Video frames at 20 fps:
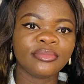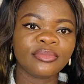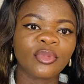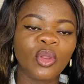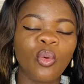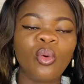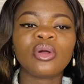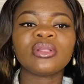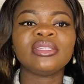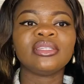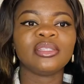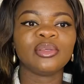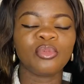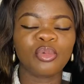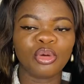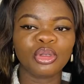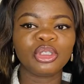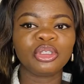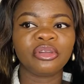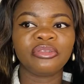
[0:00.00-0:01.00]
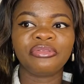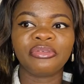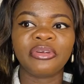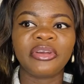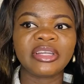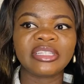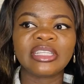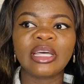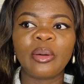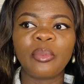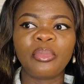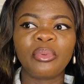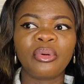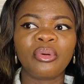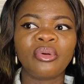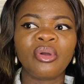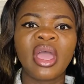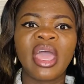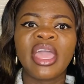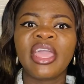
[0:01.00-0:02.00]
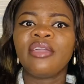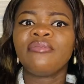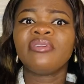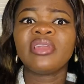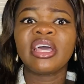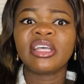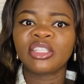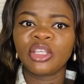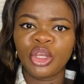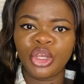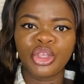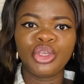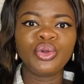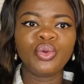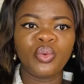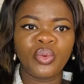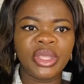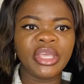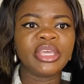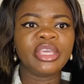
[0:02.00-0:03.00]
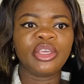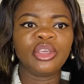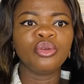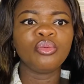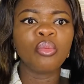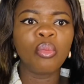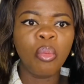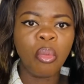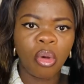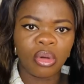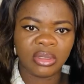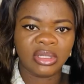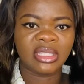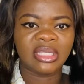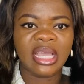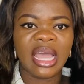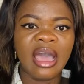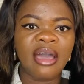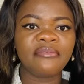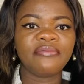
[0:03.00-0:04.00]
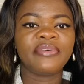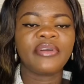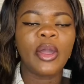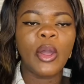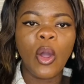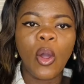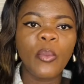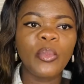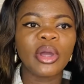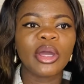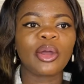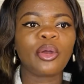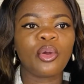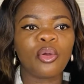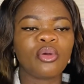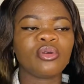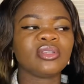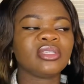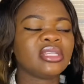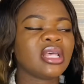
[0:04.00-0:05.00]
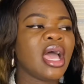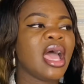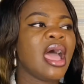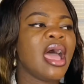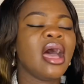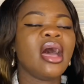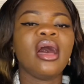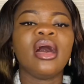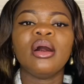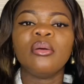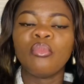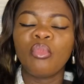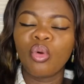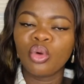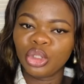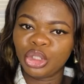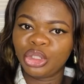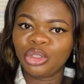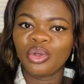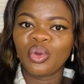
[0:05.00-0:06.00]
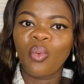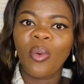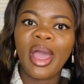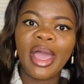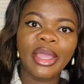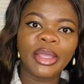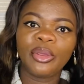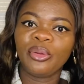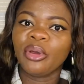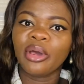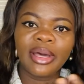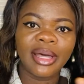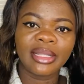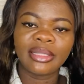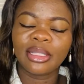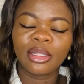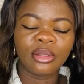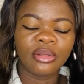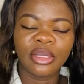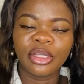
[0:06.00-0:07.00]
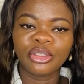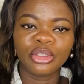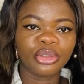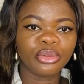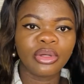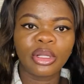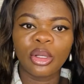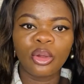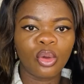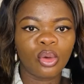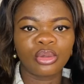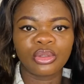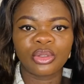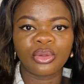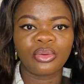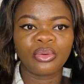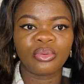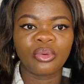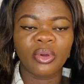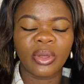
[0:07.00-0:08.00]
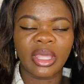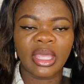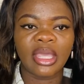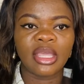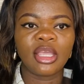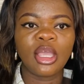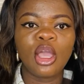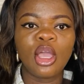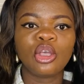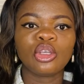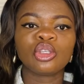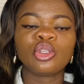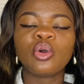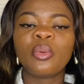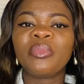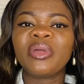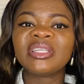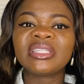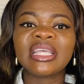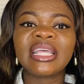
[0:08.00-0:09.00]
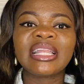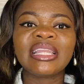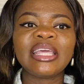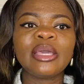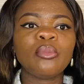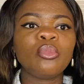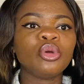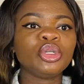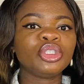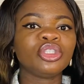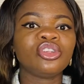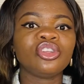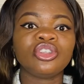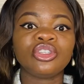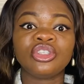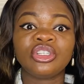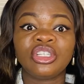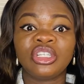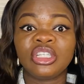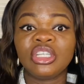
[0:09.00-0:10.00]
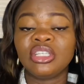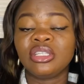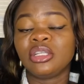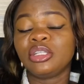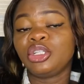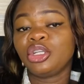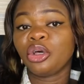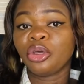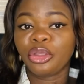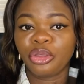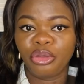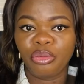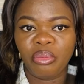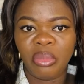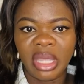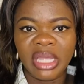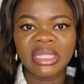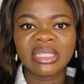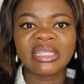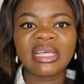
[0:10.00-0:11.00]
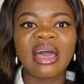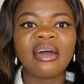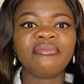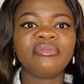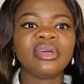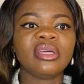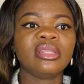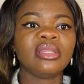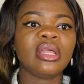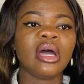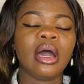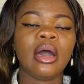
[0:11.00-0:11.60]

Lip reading: What is a motion? For example, even as a new wig, you must have come across a motion while you are at the Nigerian law school. Okay, so basically a motion is a document having